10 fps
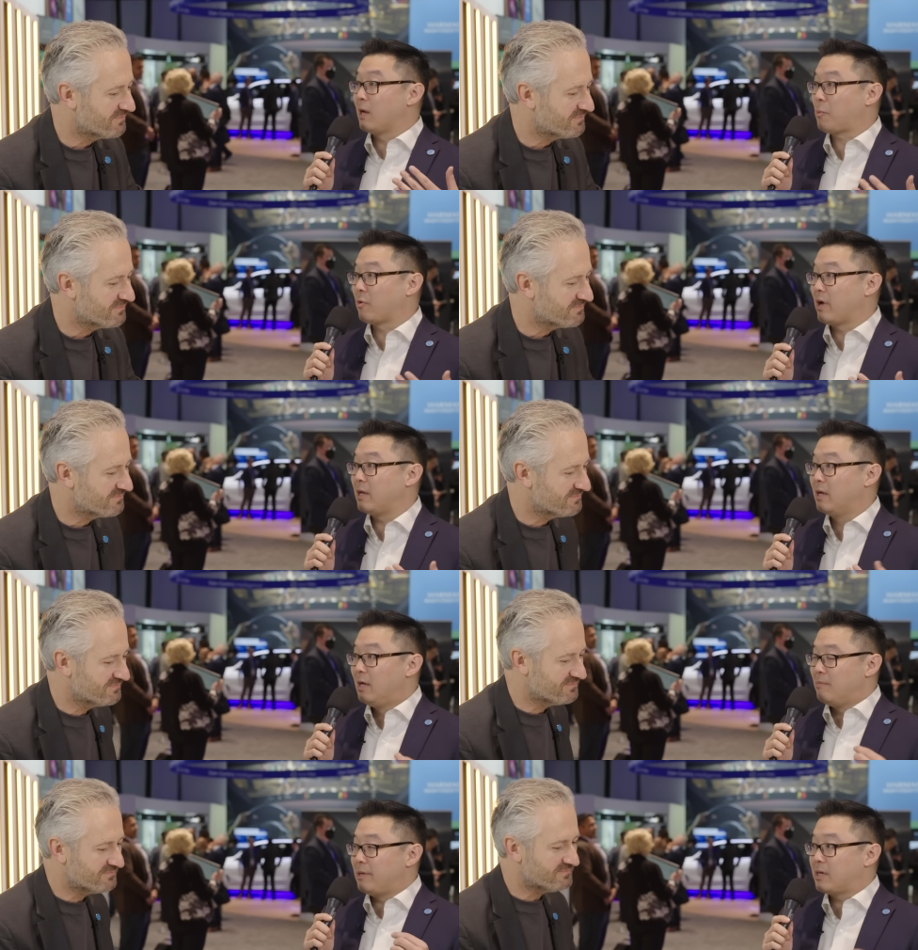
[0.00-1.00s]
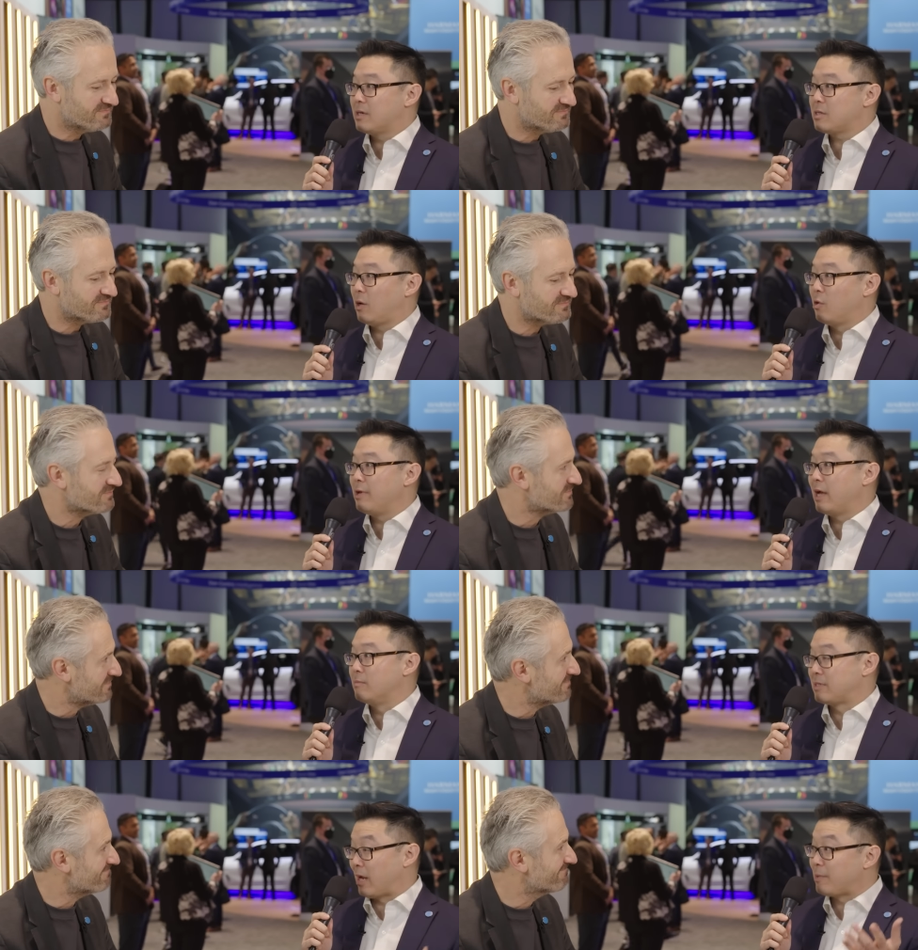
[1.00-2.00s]
Speaker 1: and Upgrade because
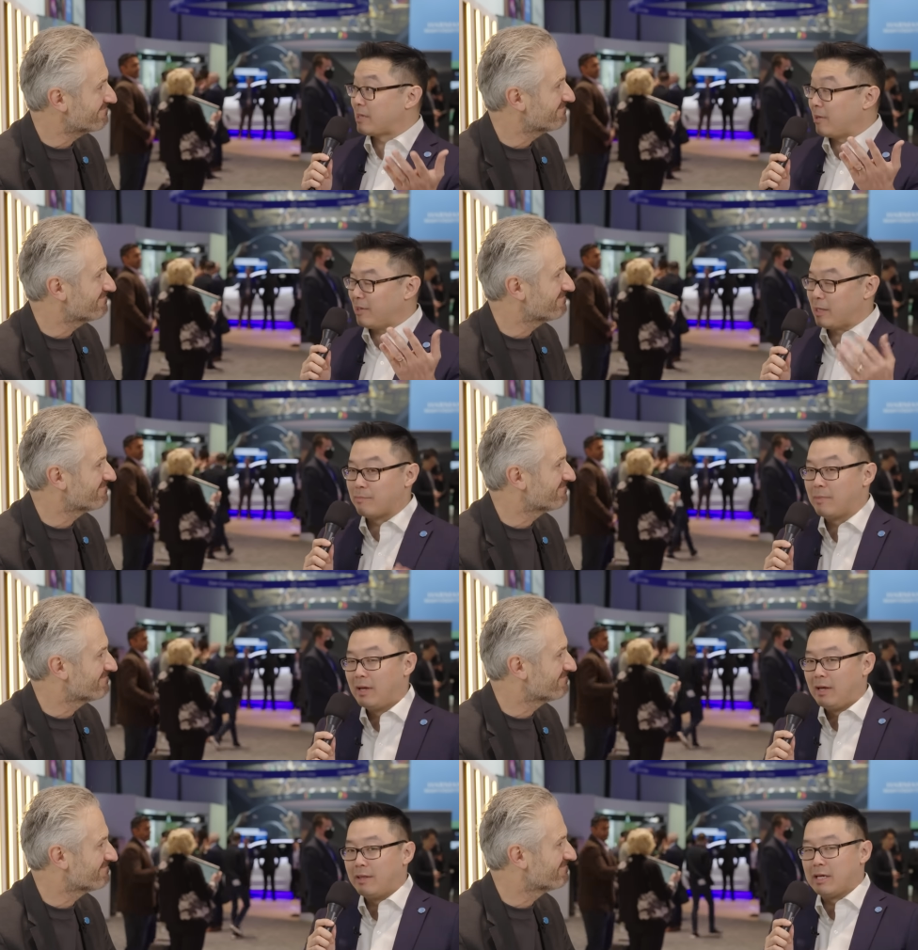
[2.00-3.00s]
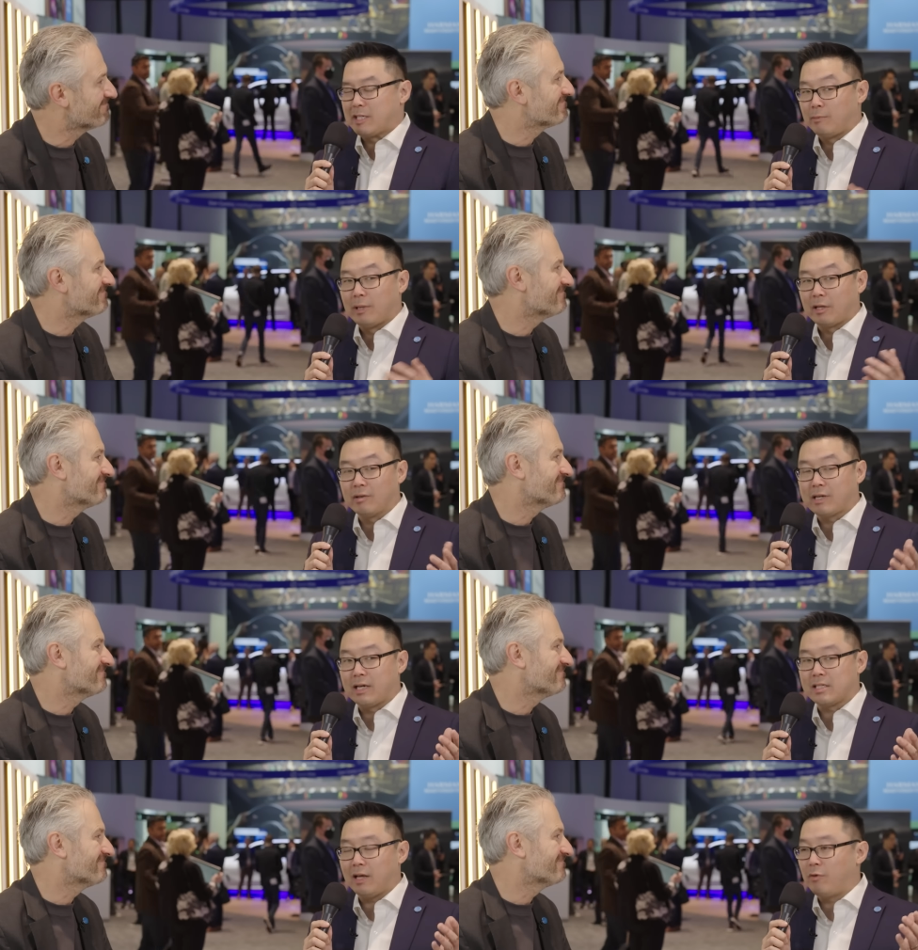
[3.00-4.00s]
OEMs, and I've been telling them this, and I'm like, look,
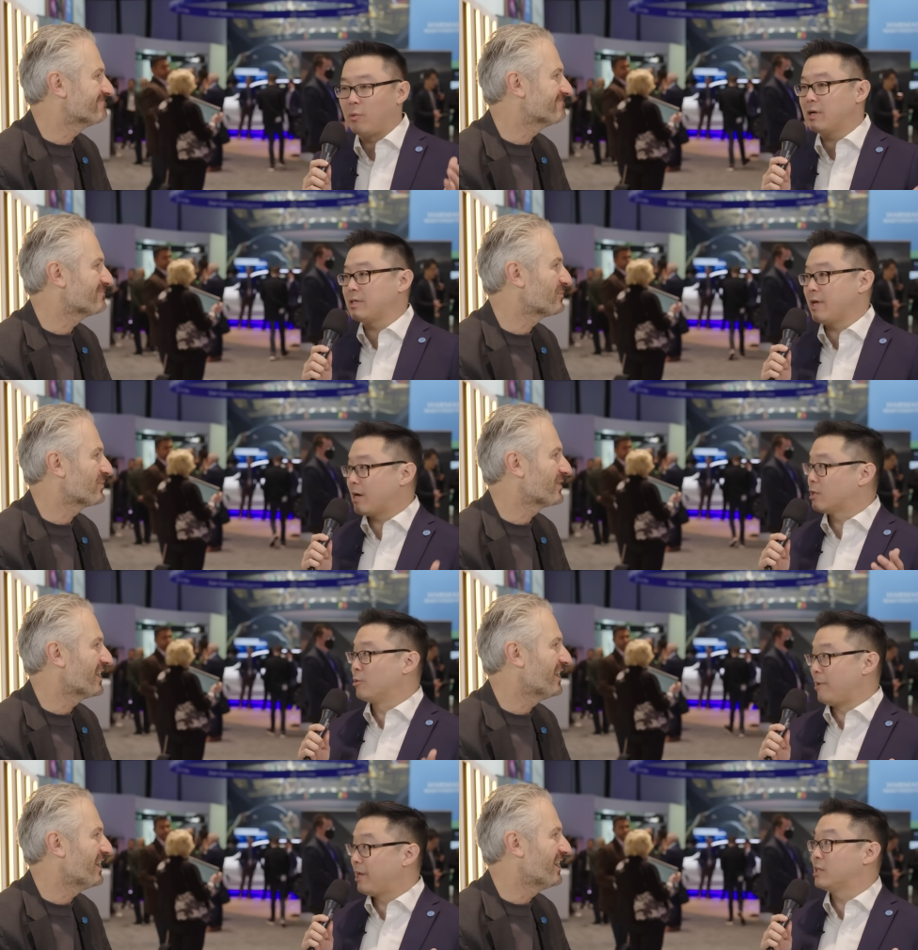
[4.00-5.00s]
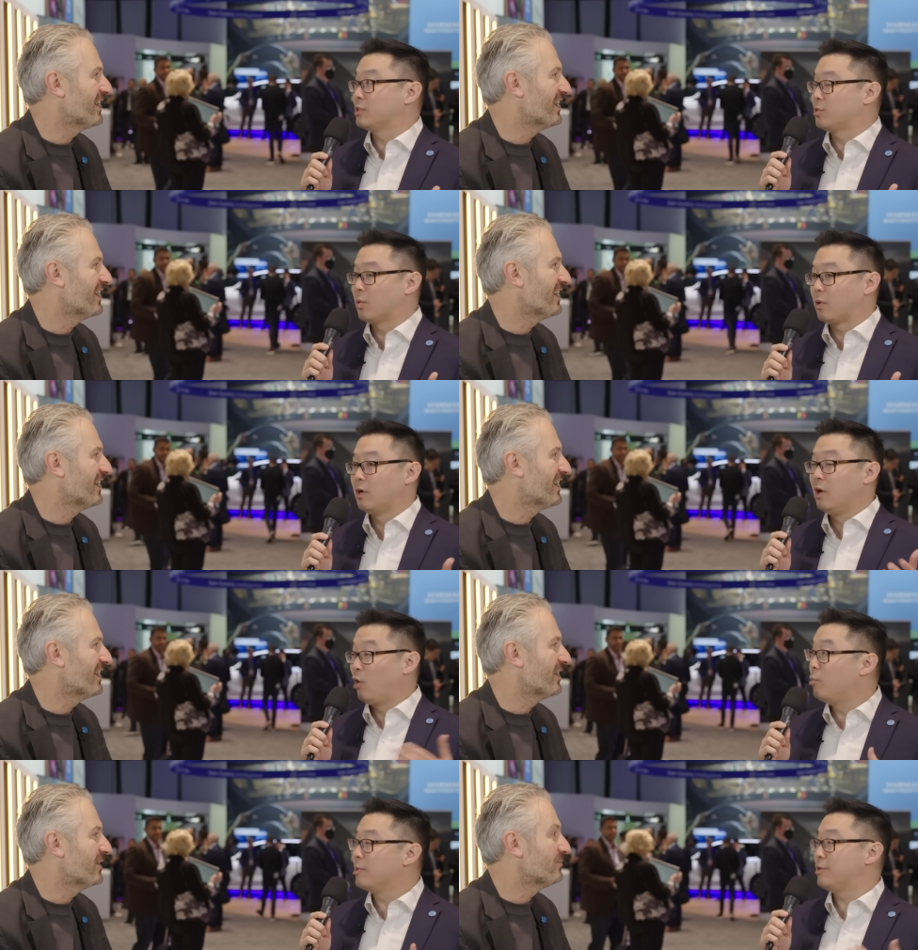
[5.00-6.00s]
guys, if you want to take our domain controller
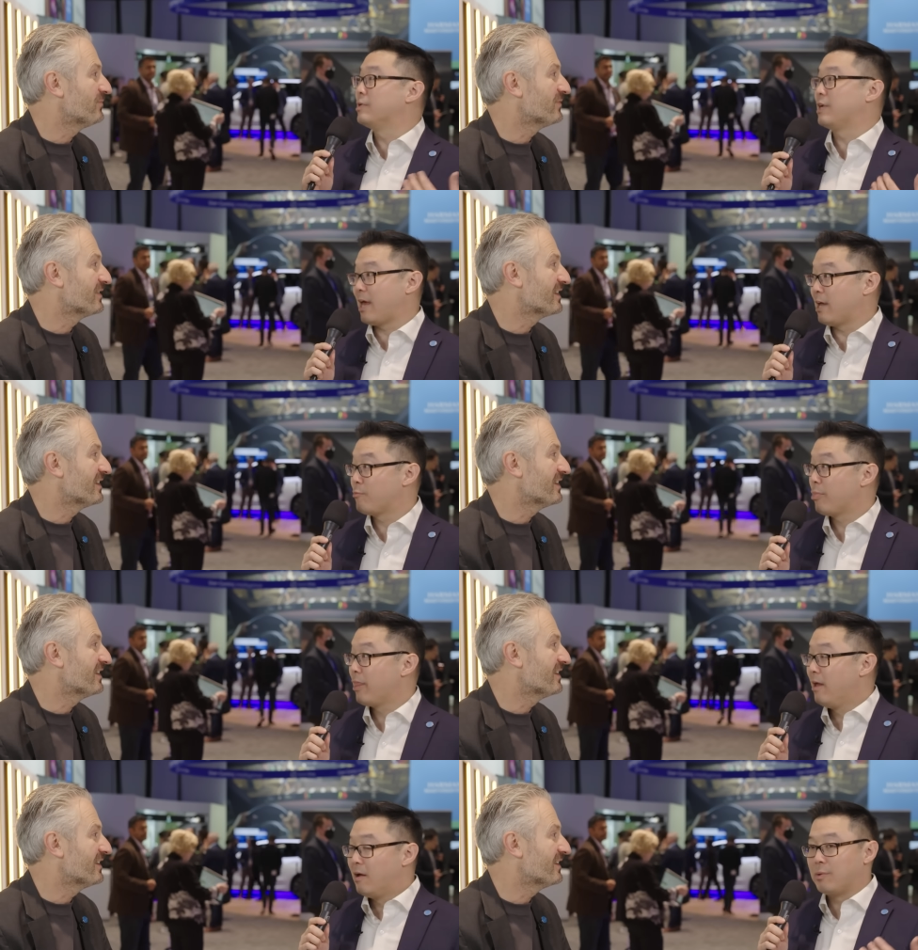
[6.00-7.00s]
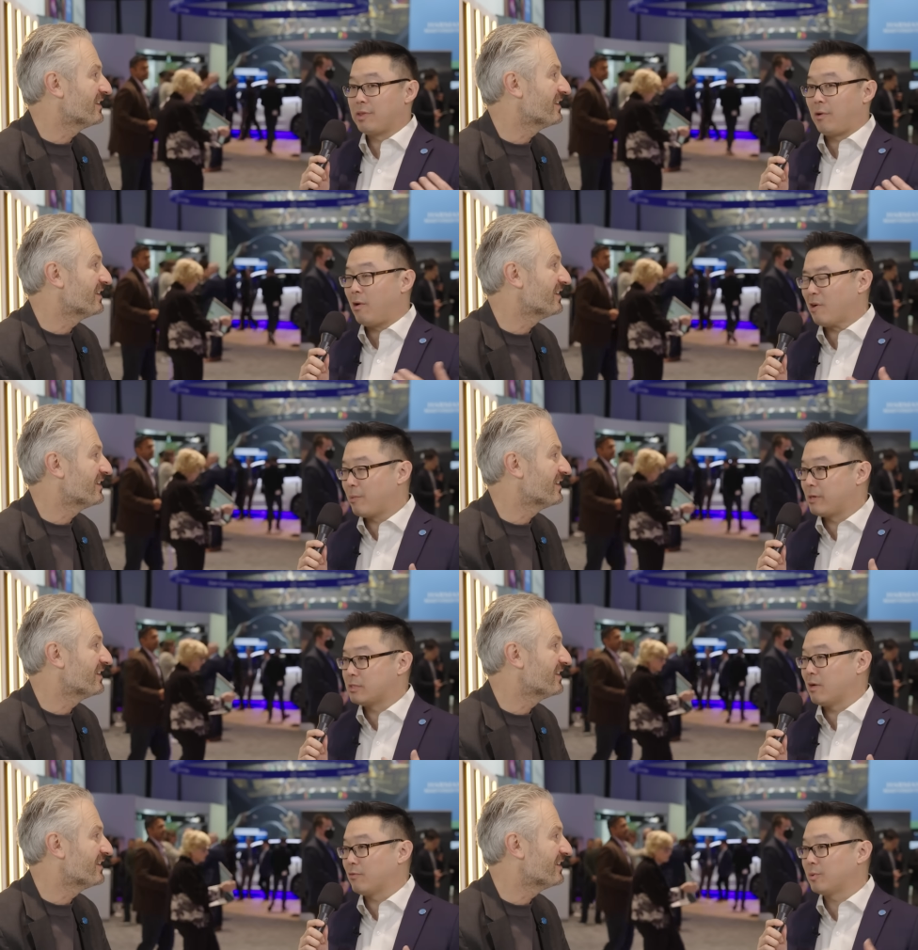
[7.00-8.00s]
home with you today, with the hardware and
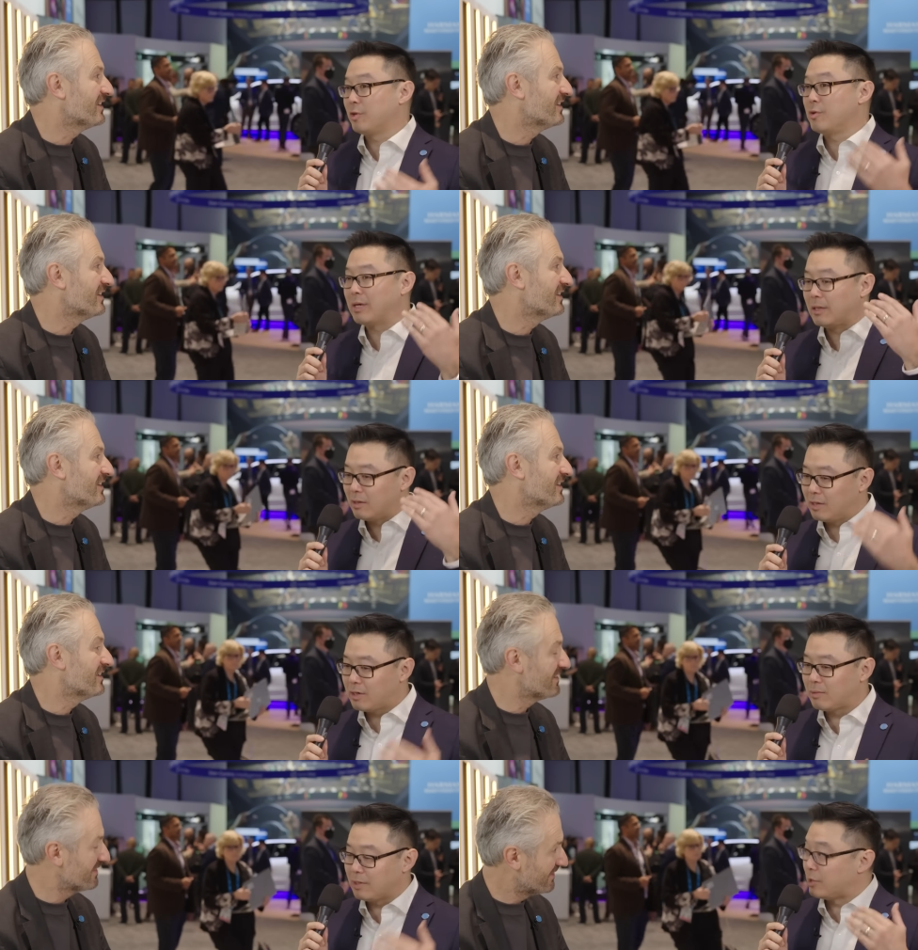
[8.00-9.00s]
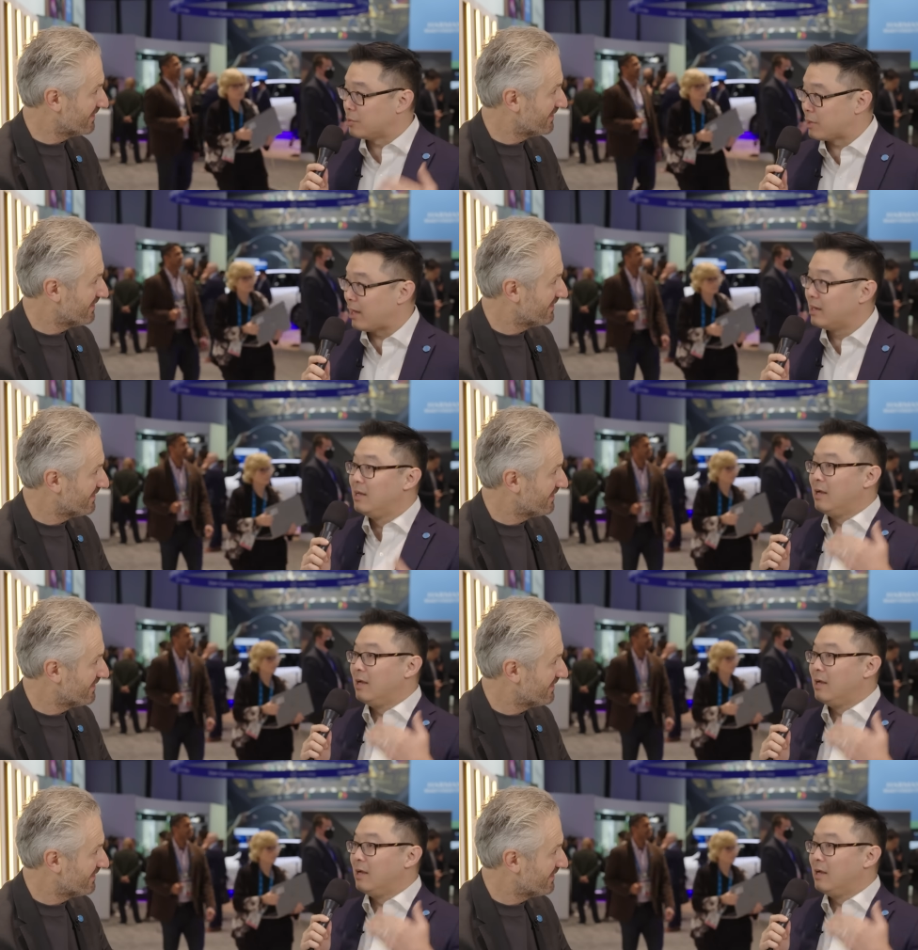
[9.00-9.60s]
software, you can literally do that